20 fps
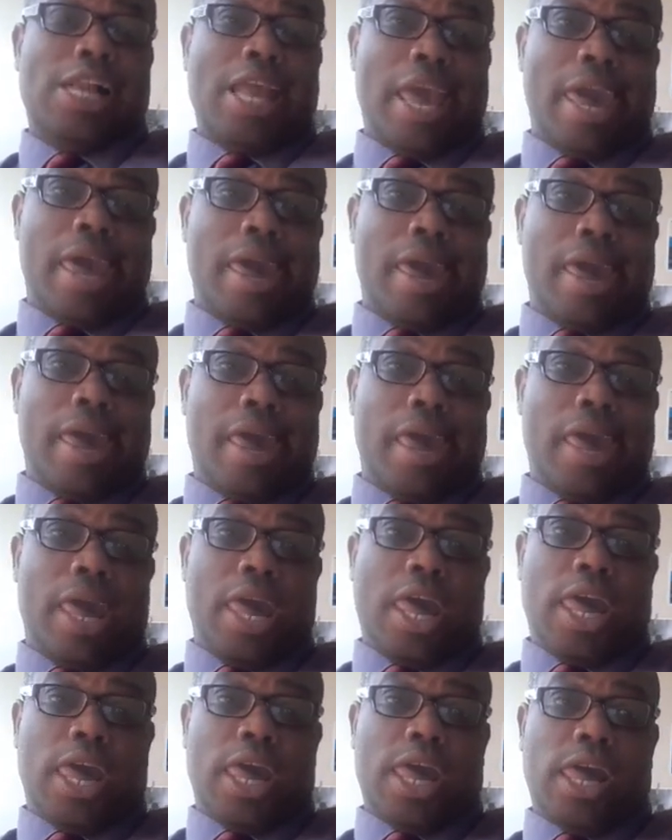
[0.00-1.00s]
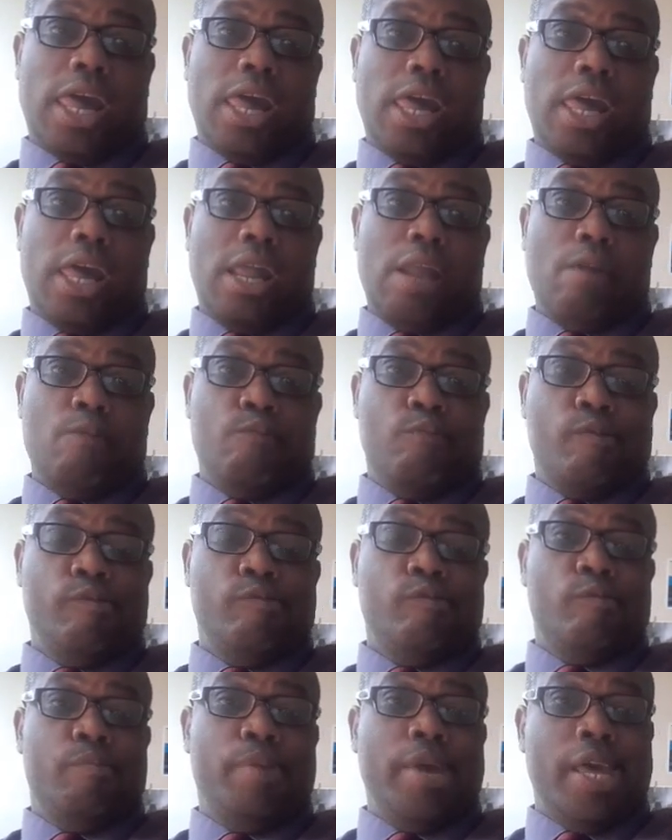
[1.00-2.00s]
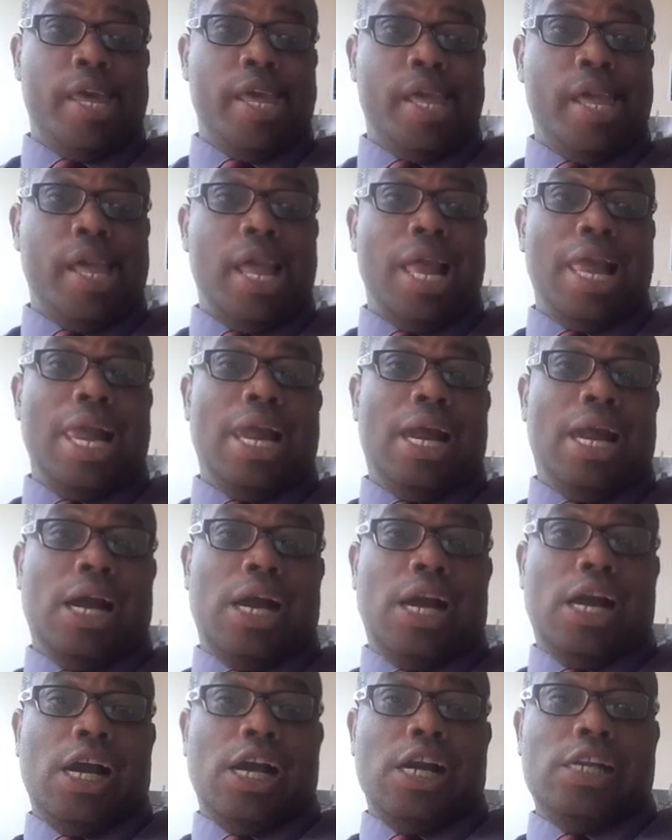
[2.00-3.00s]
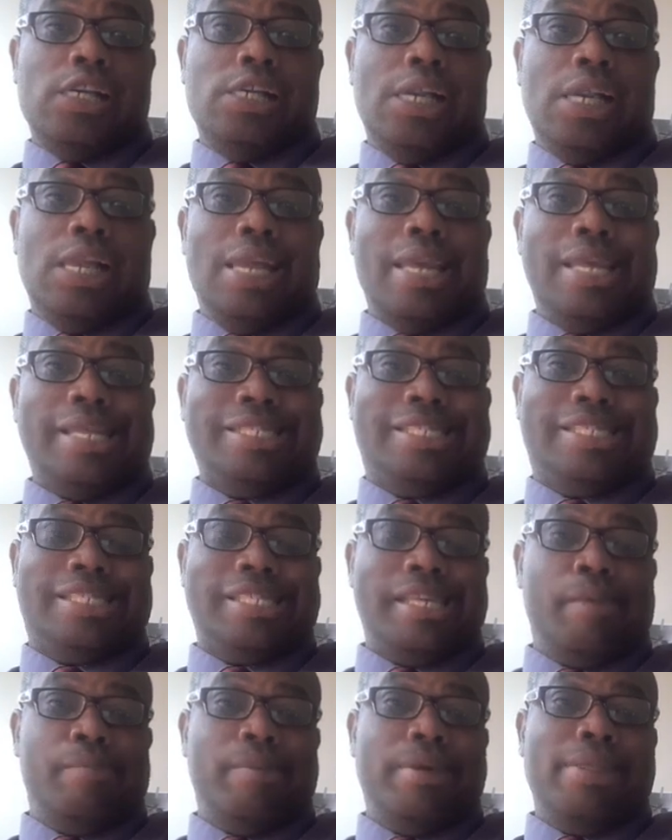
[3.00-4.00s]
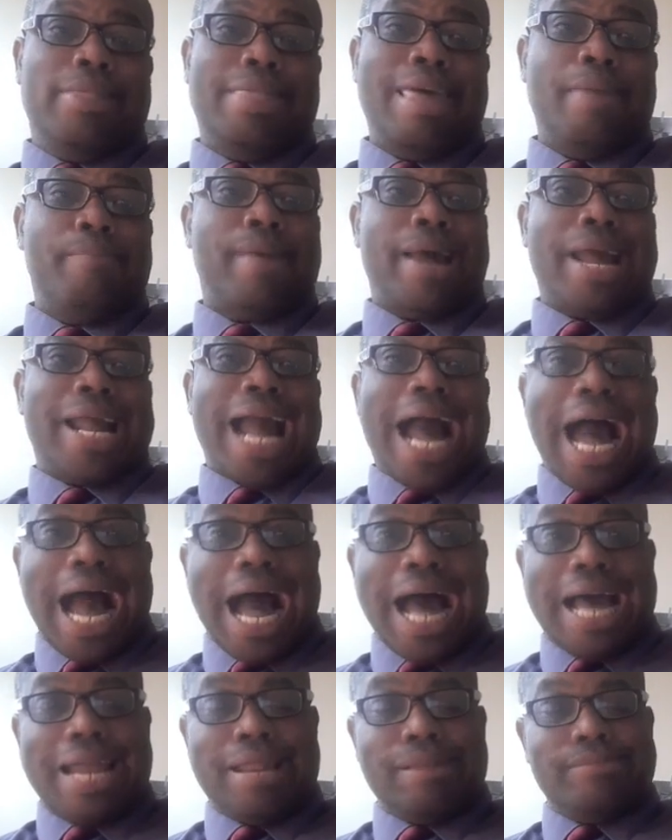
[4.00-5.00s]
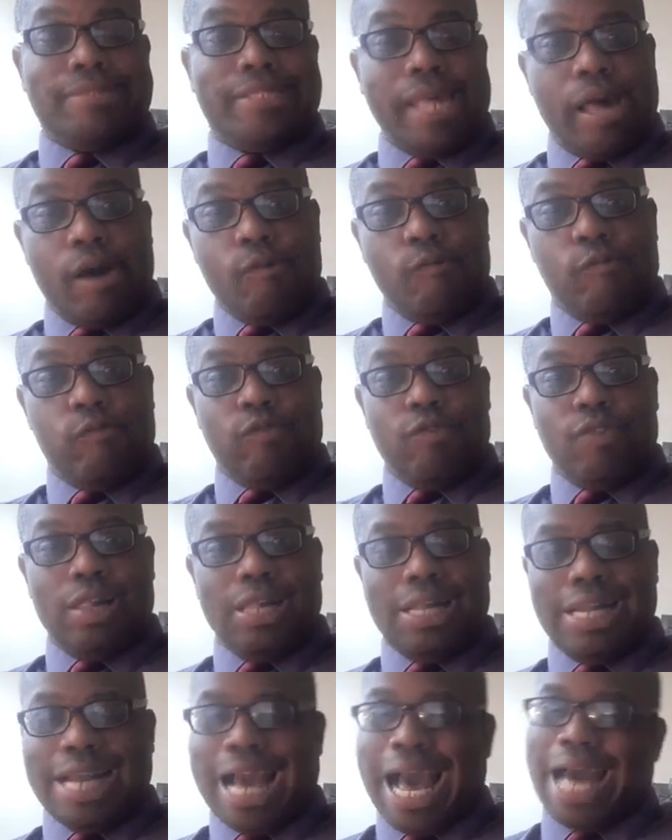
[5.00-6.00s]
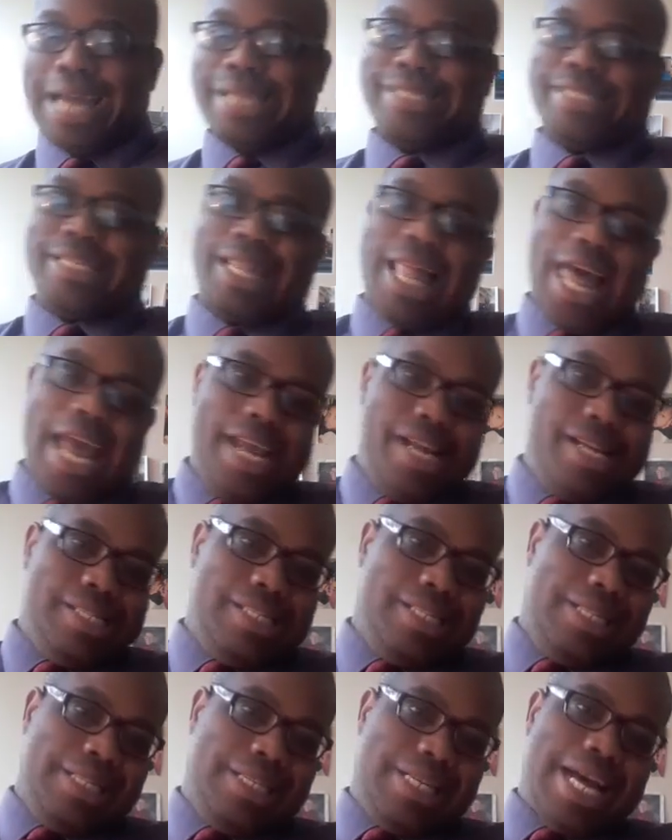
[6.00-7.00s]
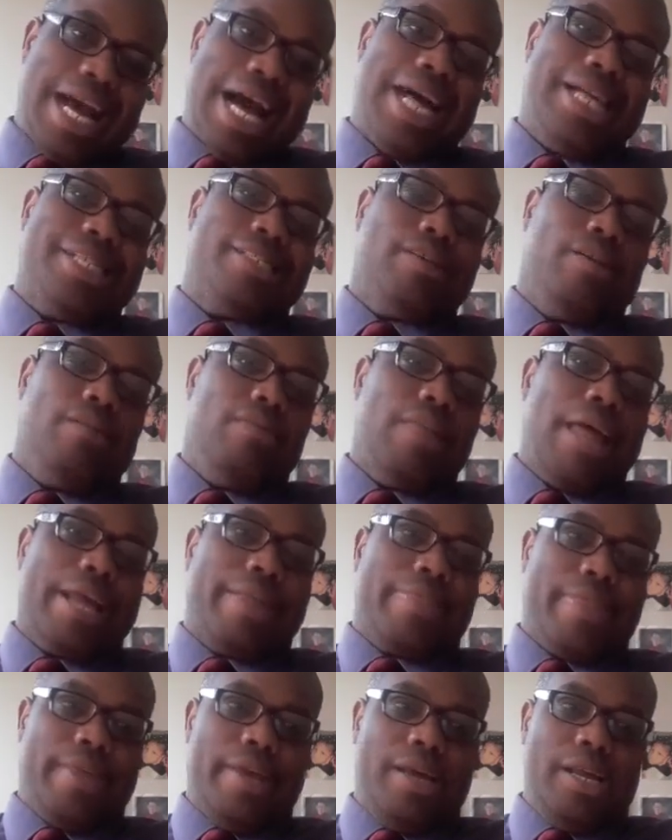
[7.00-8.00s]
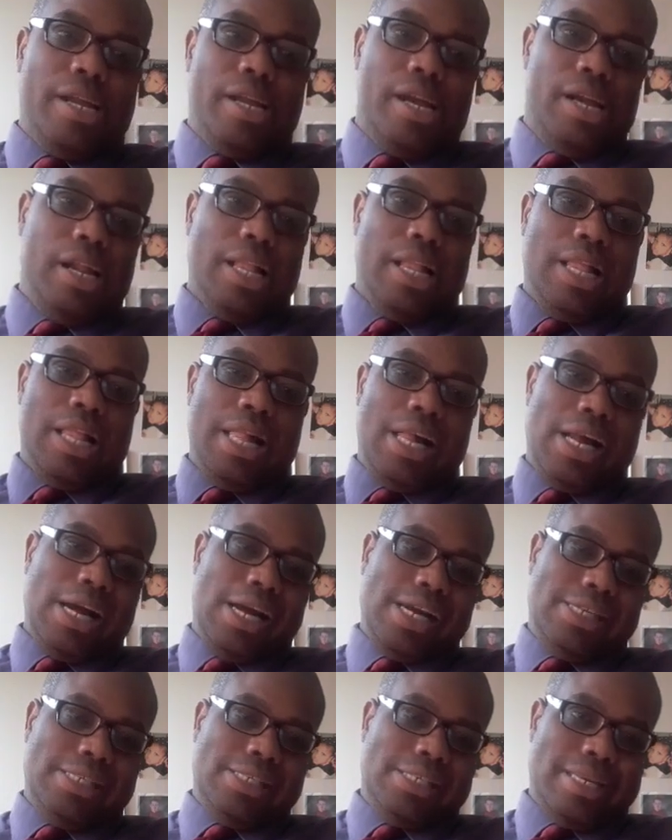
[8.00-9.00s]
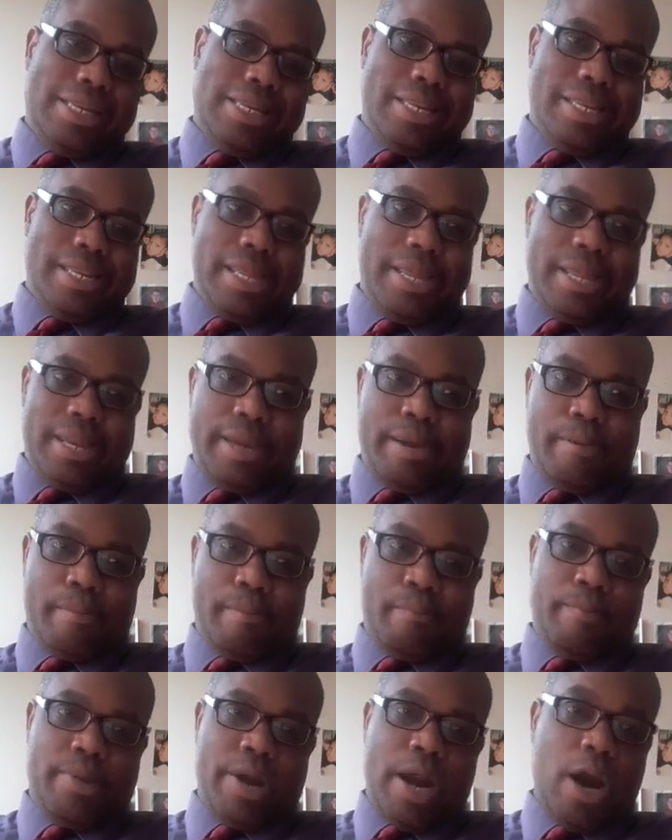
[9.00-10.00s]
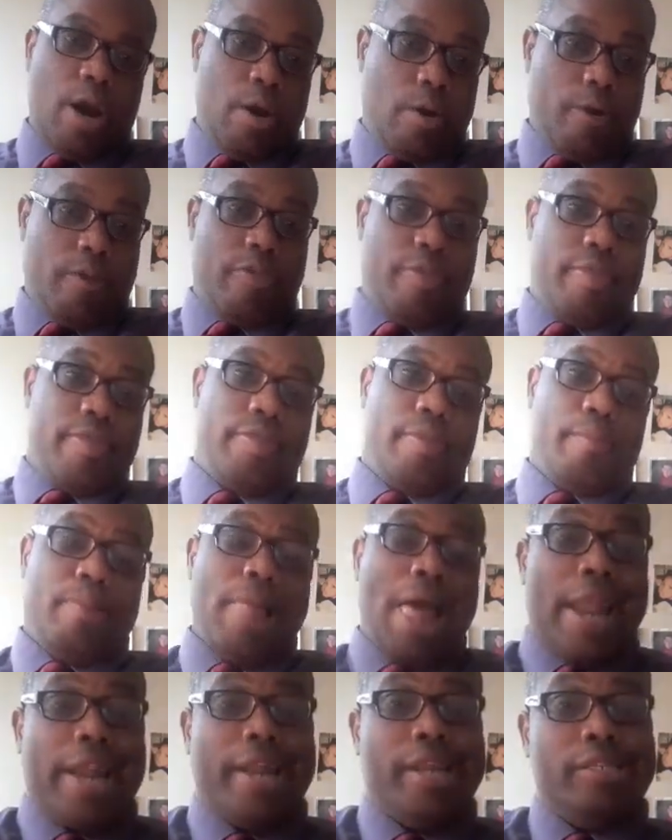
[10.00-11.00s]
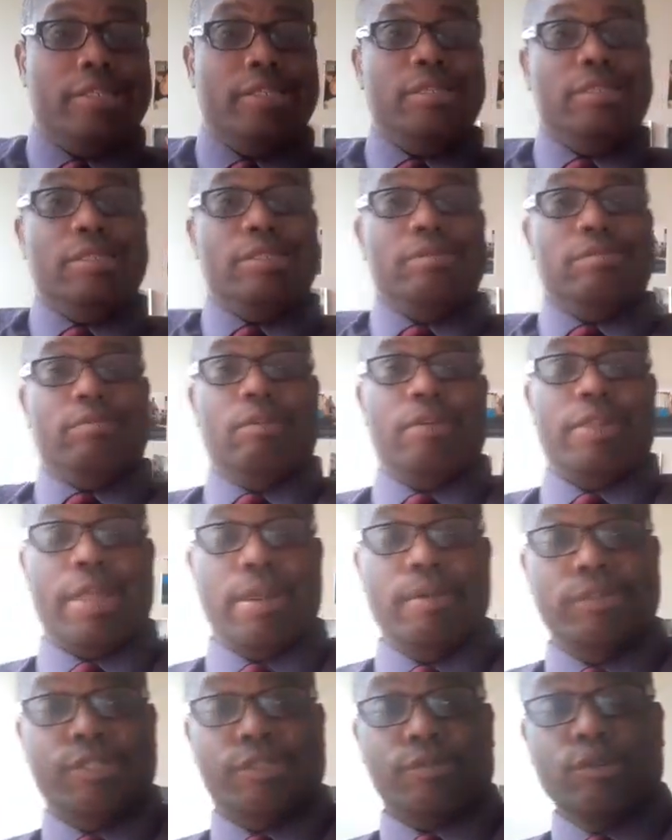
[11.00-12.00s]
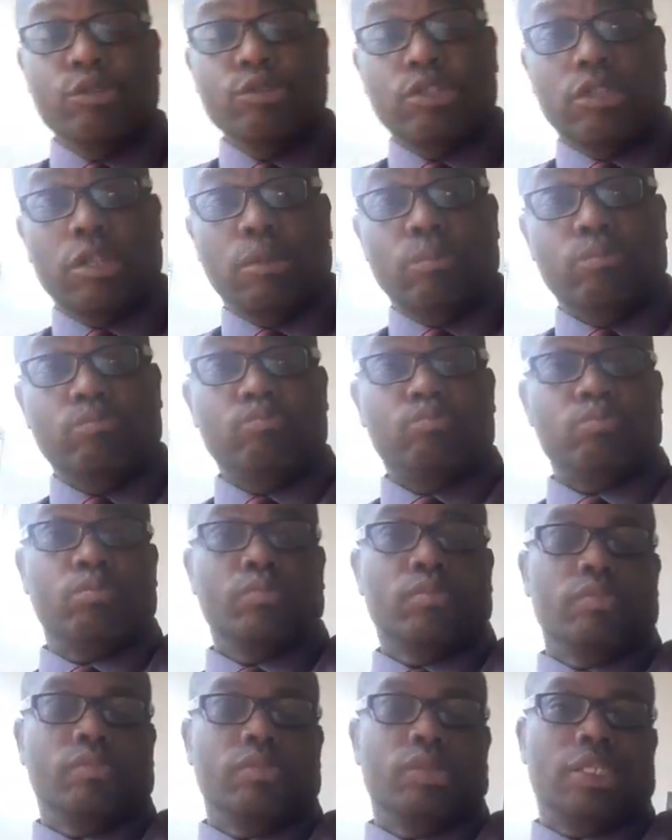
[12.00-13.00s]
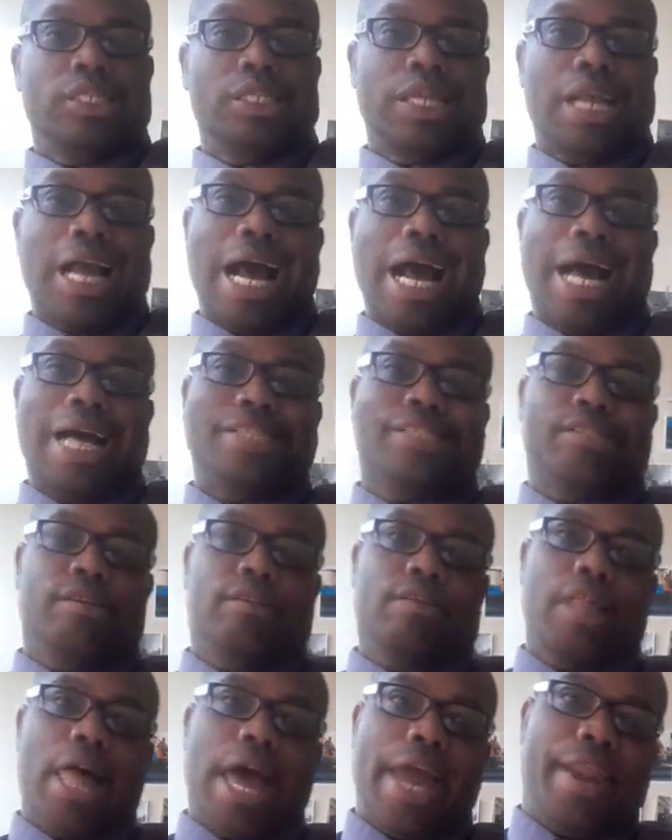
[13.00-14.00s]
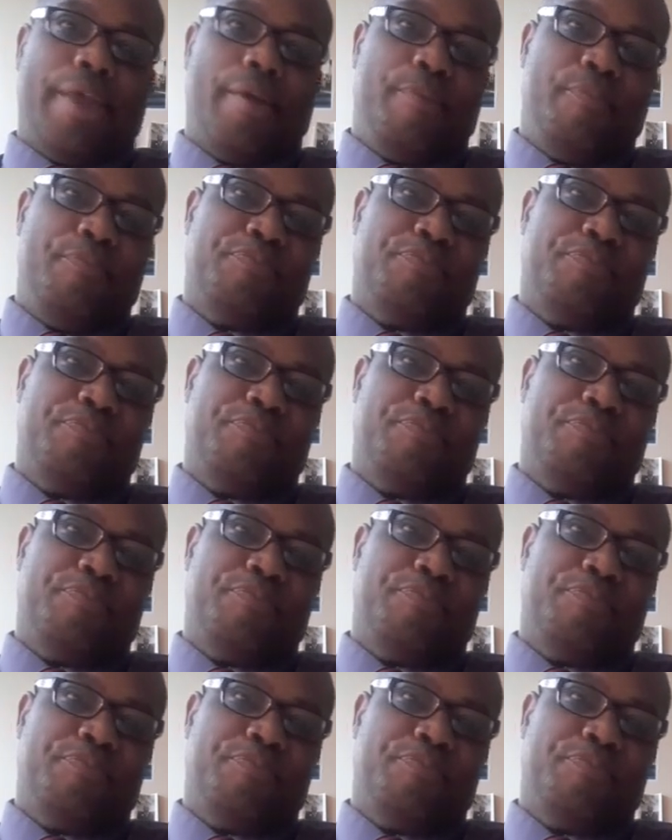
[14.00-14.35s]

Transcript: And we will be, it'll be lit by God himself. God is the light. God's going to light the, the, the earth, planet, the new Jerusalem. God's going to light it.